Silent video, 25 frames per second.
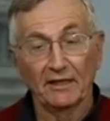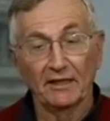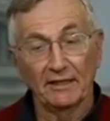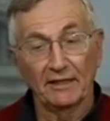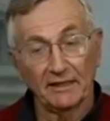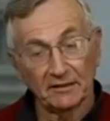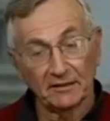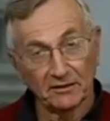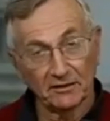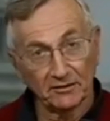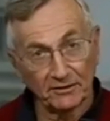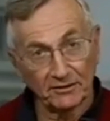
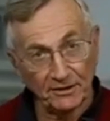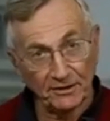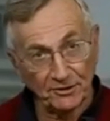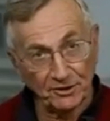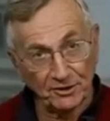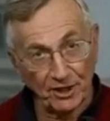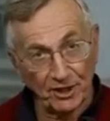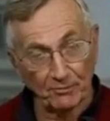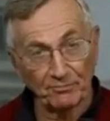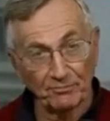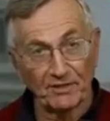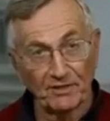He clearly
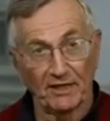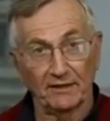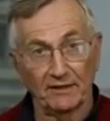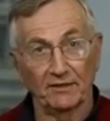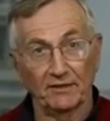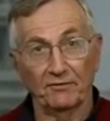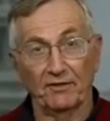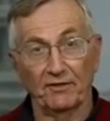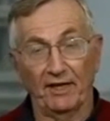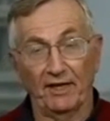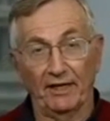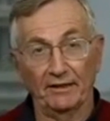jumped on
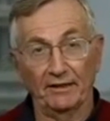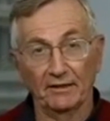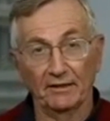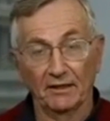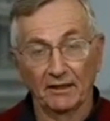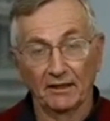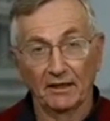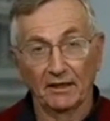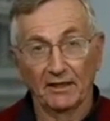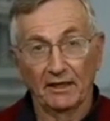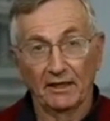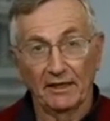it then.
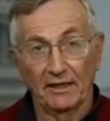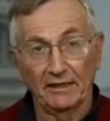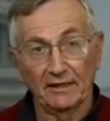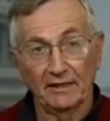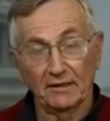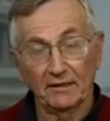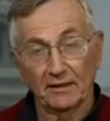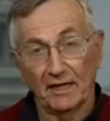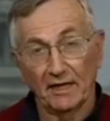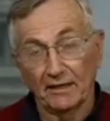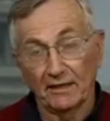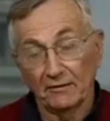
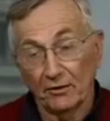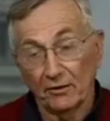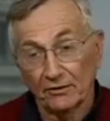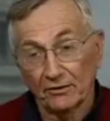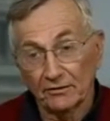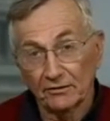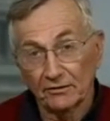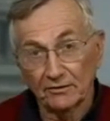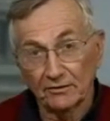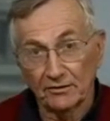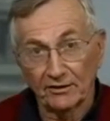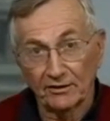And
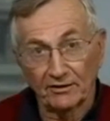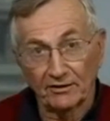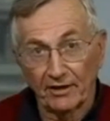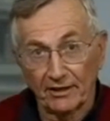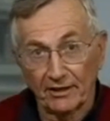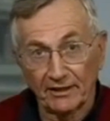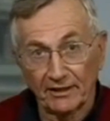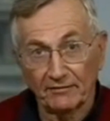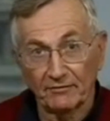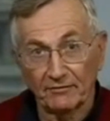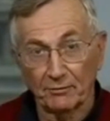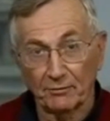look, you
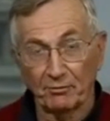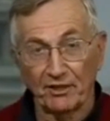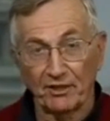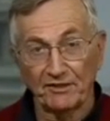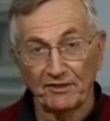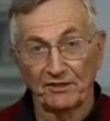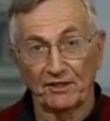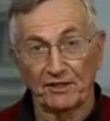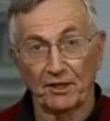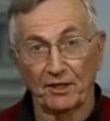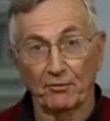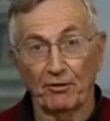got to give the
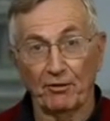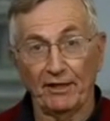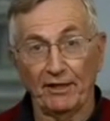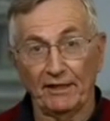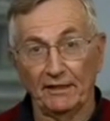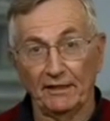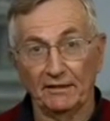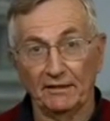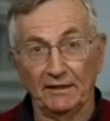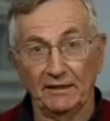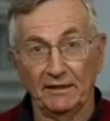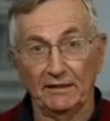president
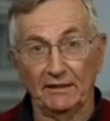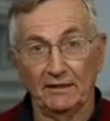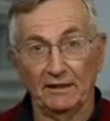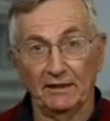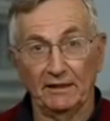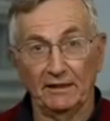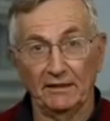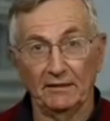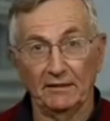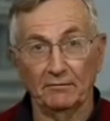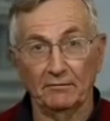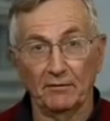credit.
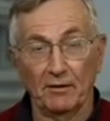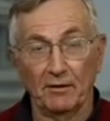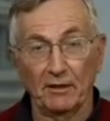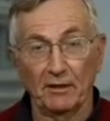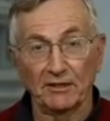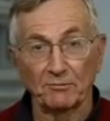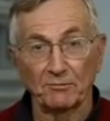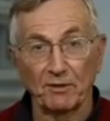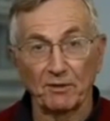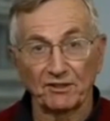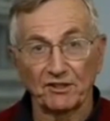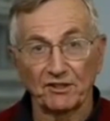He,
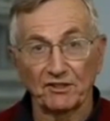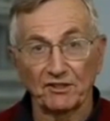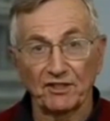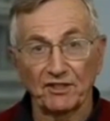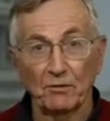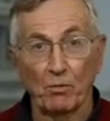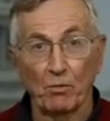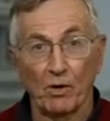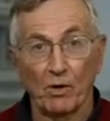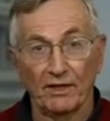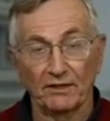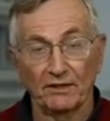as much as
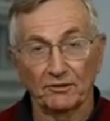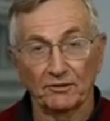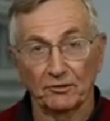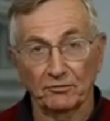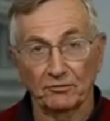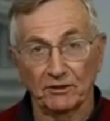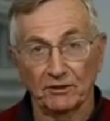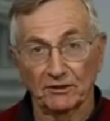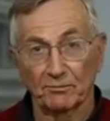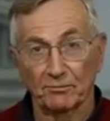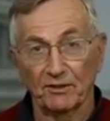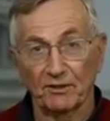he wanted
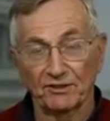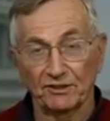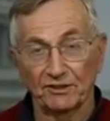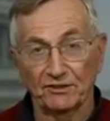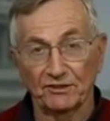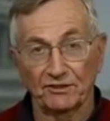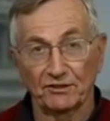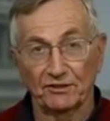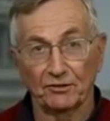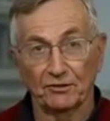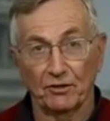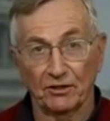to and as much
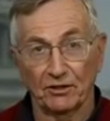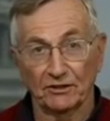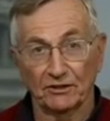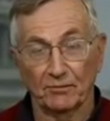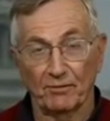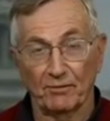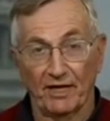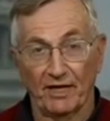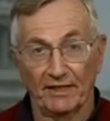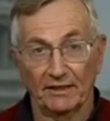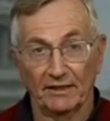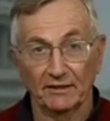as he talked
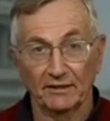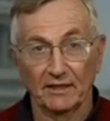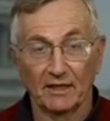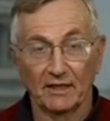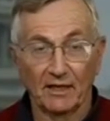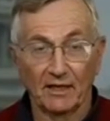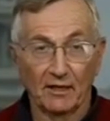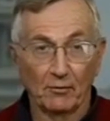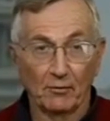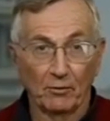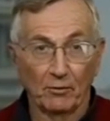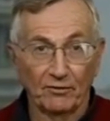about it,
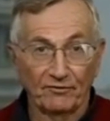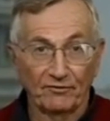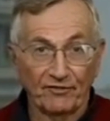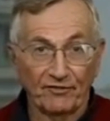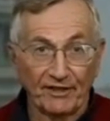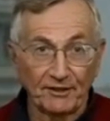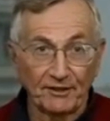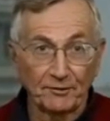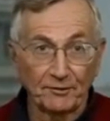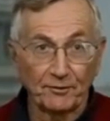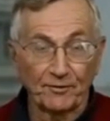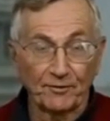when
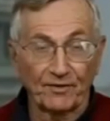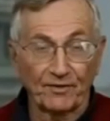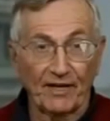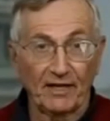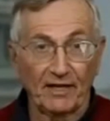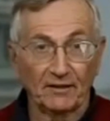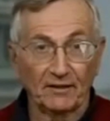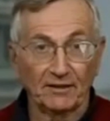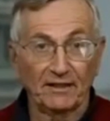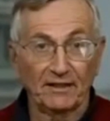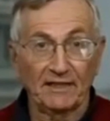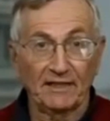faced with
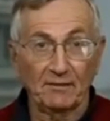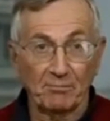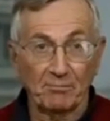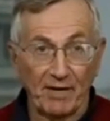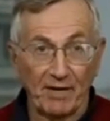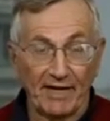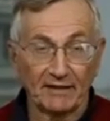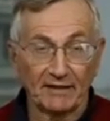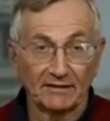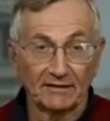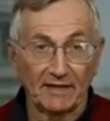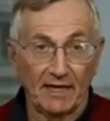reality, he
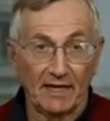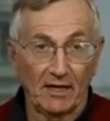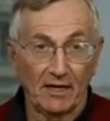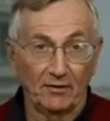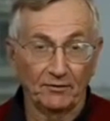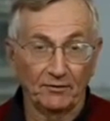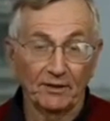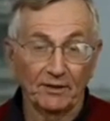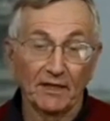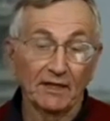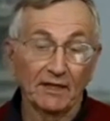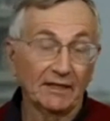backed
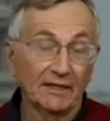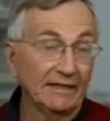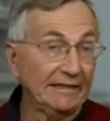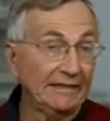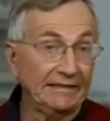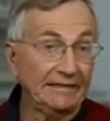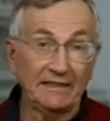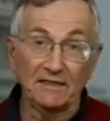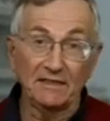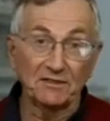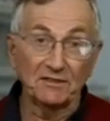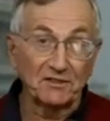down.
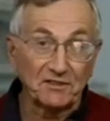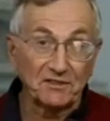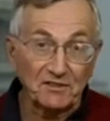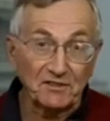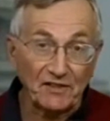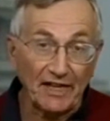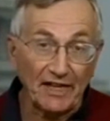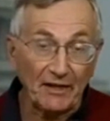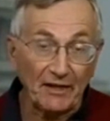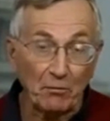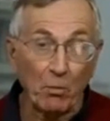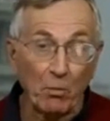He didn't
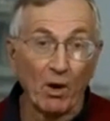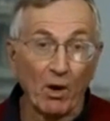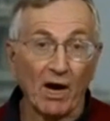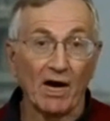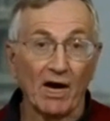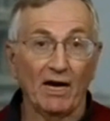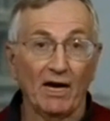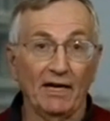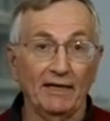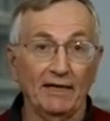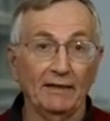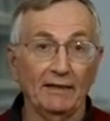say
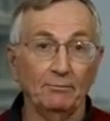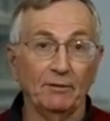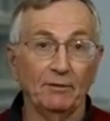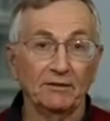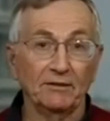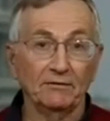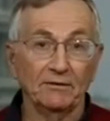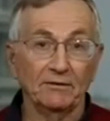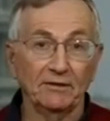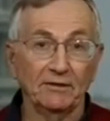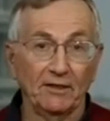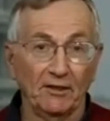why,
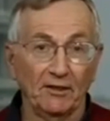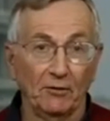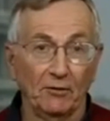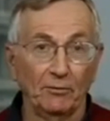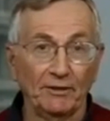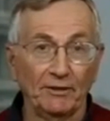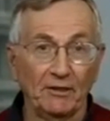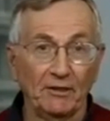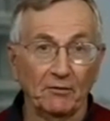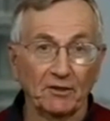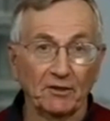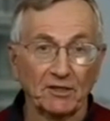but, you know,
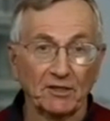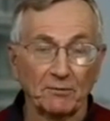we've